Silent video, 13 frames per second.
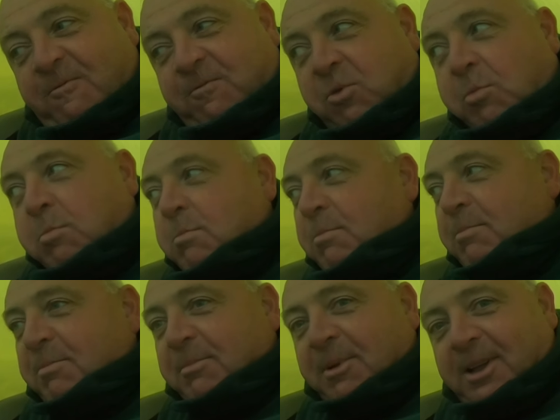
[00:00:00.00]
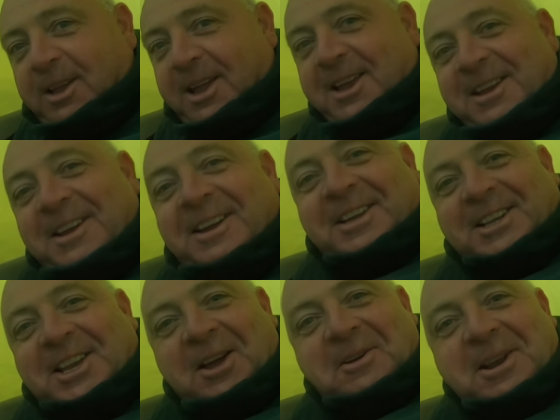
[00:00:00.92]
Boom. You
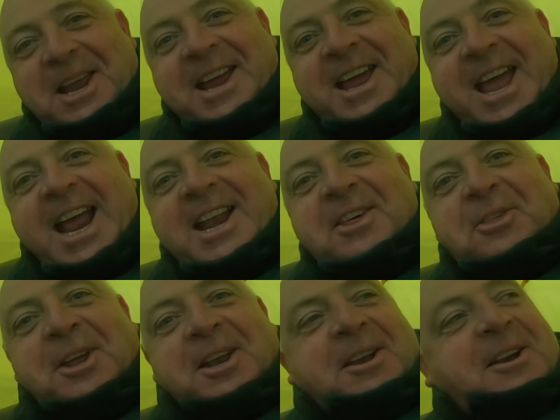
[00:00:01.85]
don't hear anything.